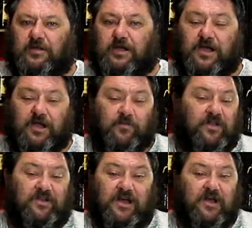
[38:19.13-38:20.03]
uh, one
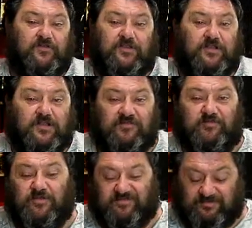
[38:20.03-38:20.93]
and a half kilos of
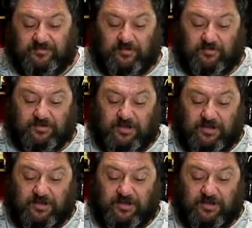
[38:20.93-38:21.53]
Pilsner malt,